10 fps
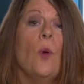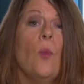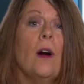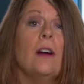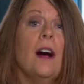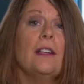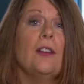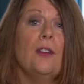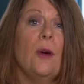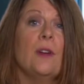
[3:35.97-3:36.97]
What kind
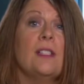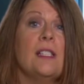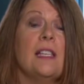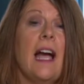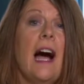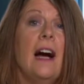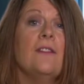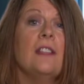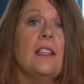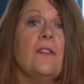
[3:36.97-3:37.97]
of notice do you
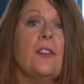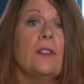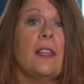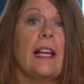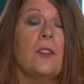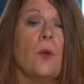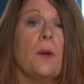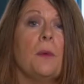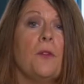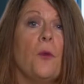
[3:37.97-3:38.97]
have to give your
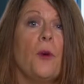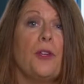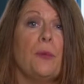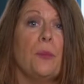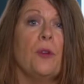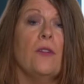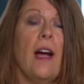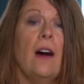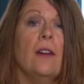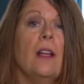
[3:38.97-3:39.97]
landlord before you move
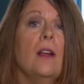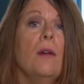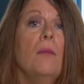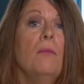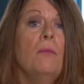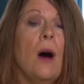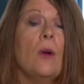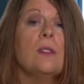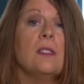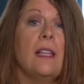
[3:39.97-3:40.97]
out?
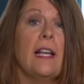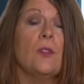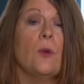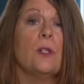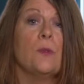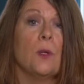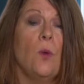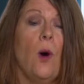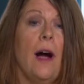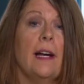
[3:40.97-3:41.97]
Most landlords
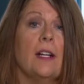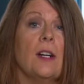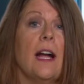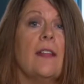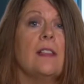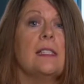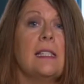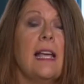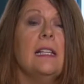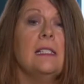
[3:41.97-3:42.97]
require, and the
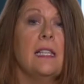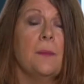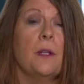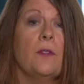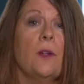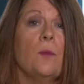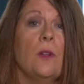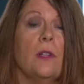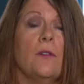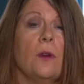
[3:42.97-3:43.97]
state typically
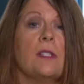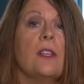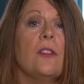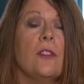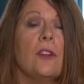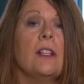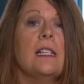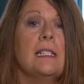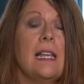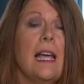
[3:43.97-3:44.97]
will enforce, a
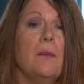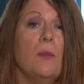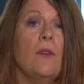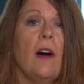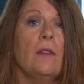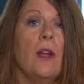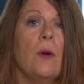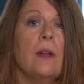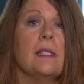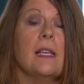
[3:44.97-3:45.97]
30-day move-out
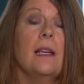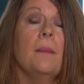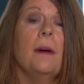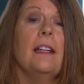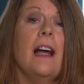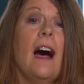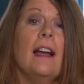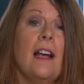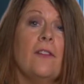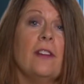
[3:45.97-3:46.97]
notice, but
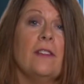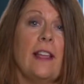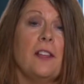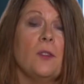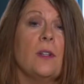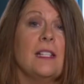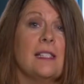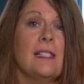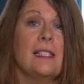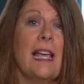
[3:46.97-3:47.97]
not every landlord
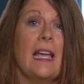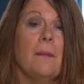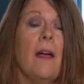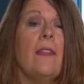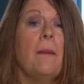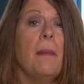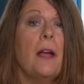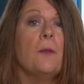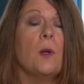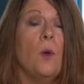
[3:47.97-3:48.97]
is the same, and they
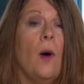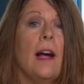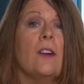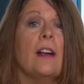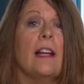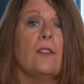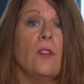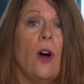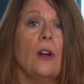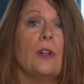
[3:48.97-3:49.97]
may require a
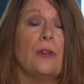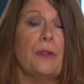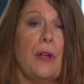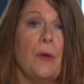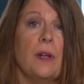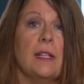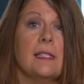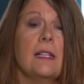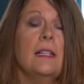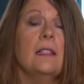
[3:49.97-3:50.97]
longer
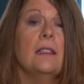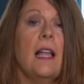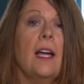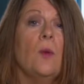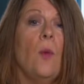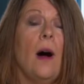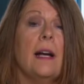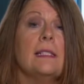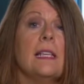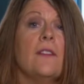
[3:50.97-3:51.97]
notice.
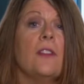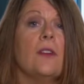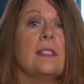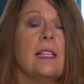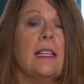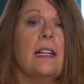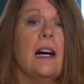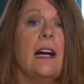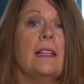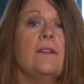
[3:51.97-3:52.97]
Likewise, if there is any
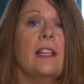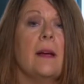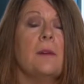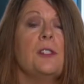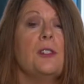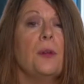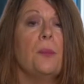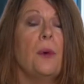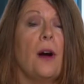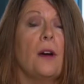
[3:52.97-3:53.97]
kind of damage to your
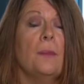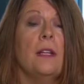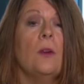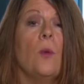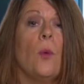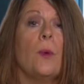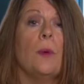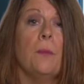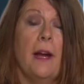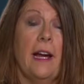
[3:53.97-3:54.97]
apartment or
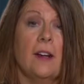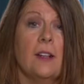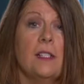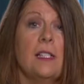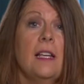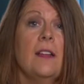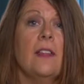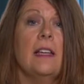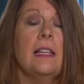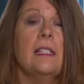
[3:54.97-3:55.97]
repairs
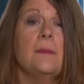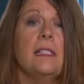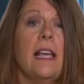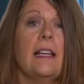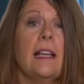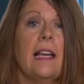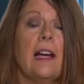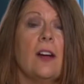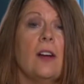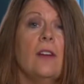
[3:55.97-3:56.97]
that need to be taken
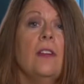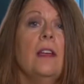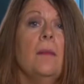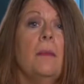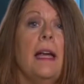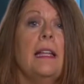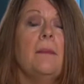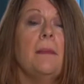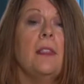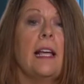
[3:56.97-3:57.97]
care of, many
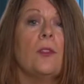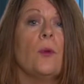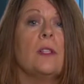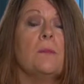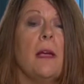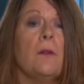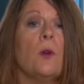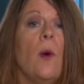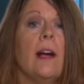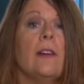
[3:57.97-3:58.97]
landlords may
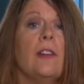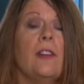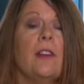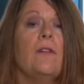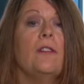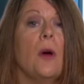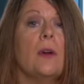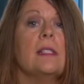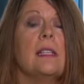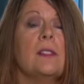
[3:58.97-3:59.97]
require you to give notice a